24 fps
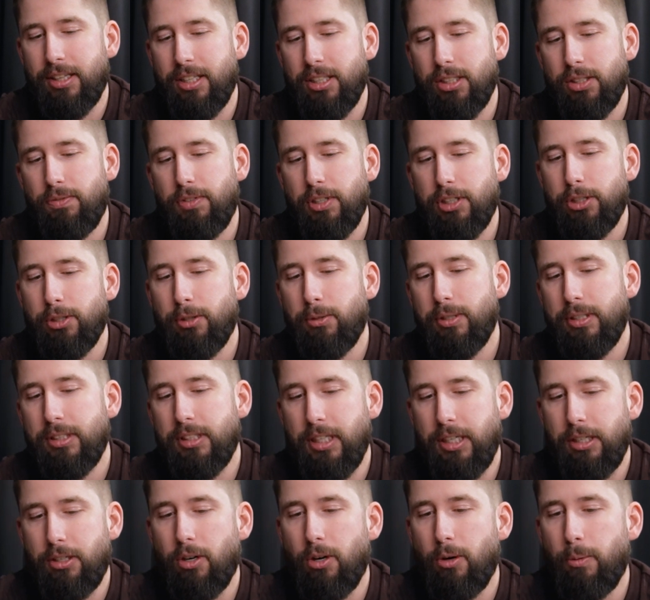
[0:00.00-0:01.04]
this visual, it's
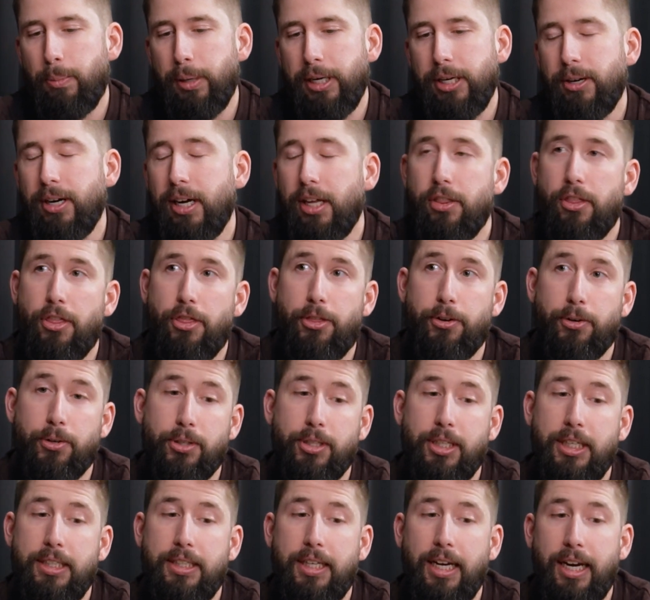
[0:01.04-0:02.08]
like, oh, but you had
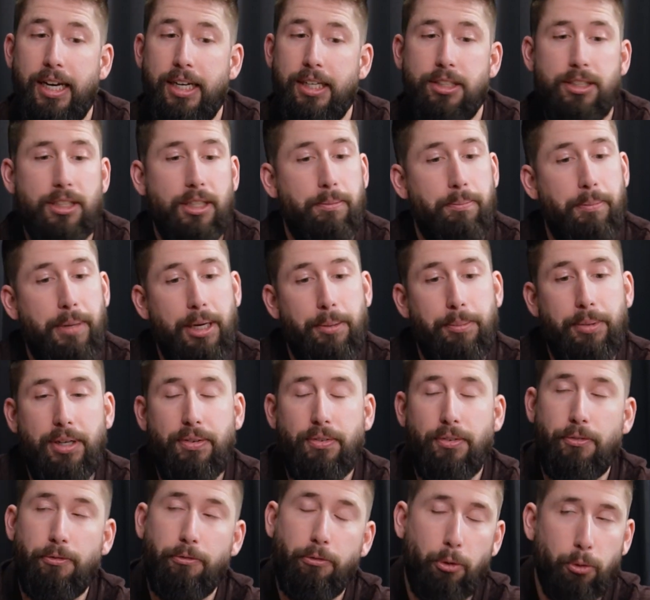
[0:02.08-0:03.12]
30 days and maybe
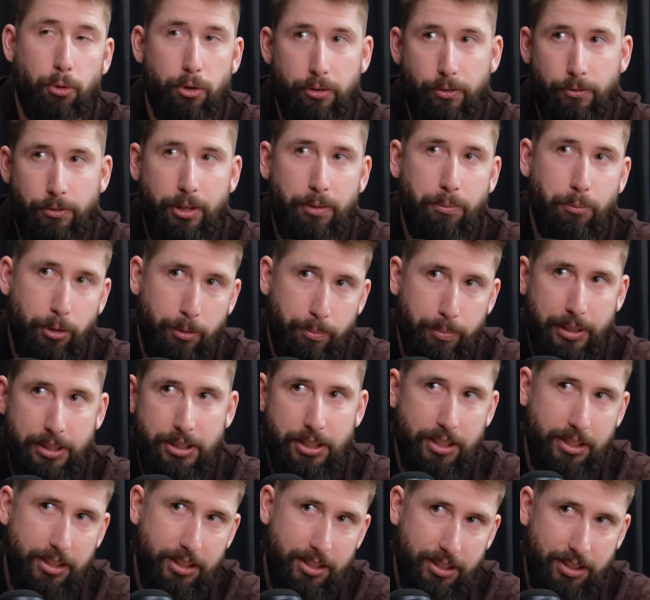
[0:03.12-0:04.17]
4 of them were
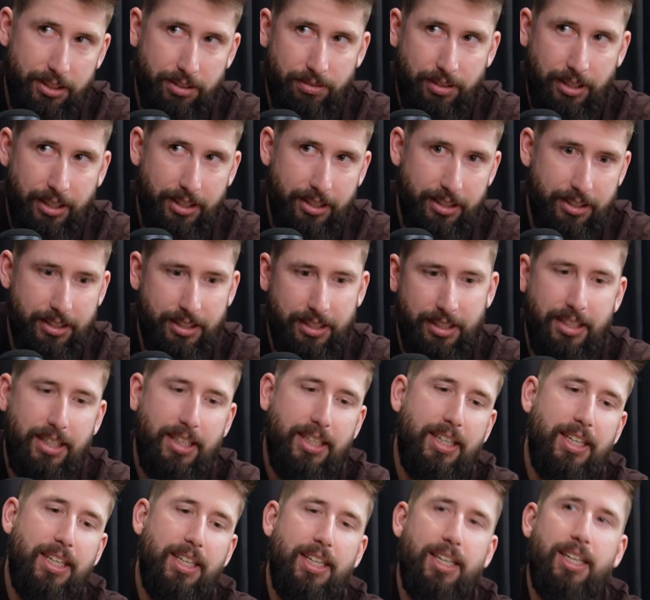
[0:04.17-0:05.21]
misses, right?
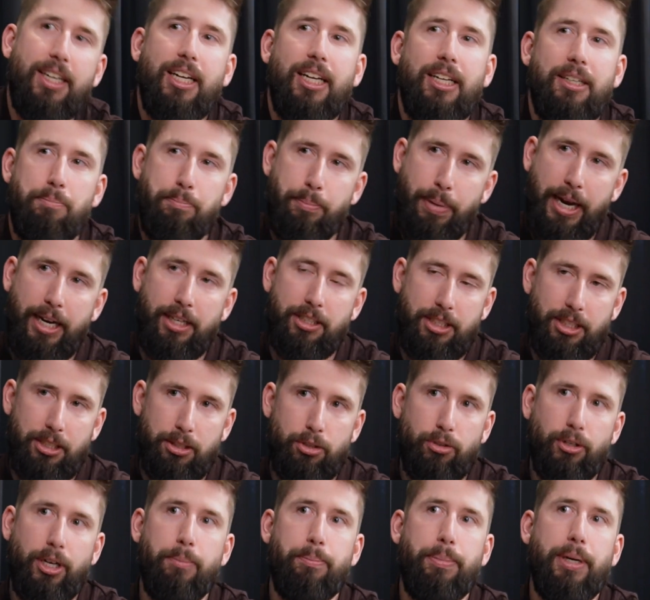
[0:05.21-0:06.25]
It paints this
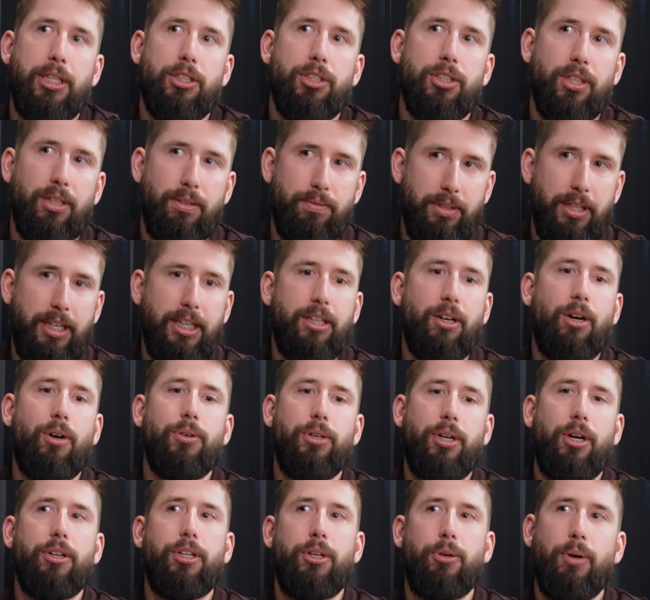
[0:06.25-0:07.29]
great picture of like, oh
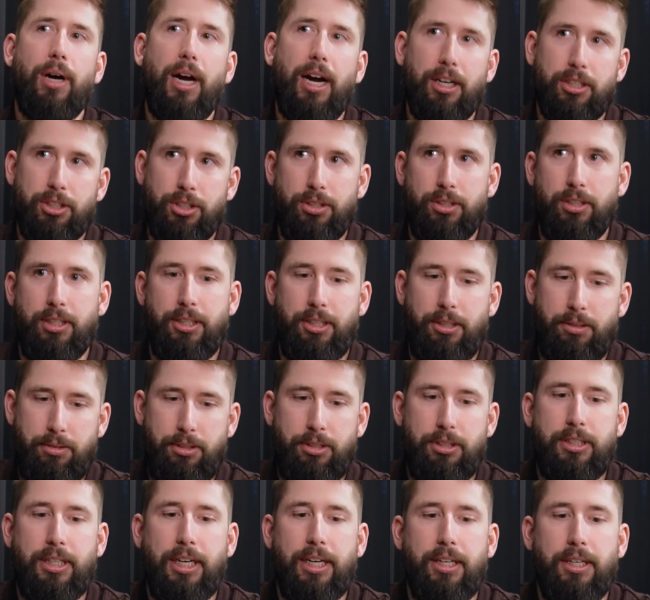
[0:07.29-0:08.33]
no, you actually
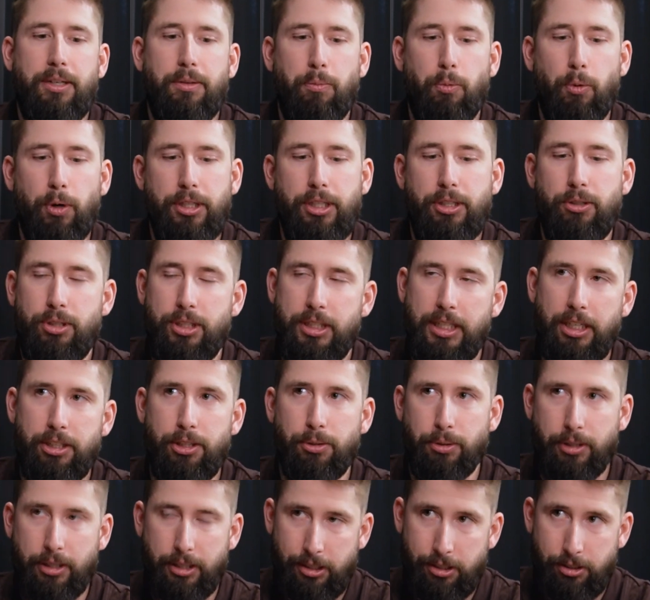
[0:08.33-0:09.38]
did what you said
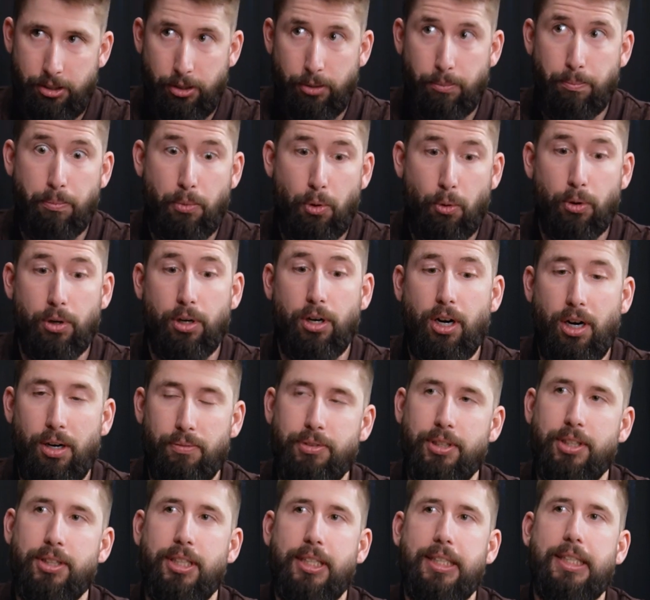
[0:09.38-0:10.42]
you were going to do more
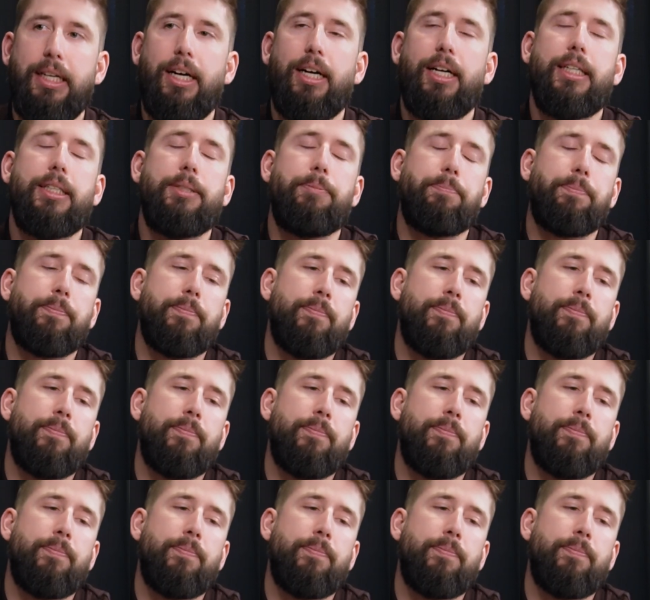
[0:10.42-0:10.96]
often than not.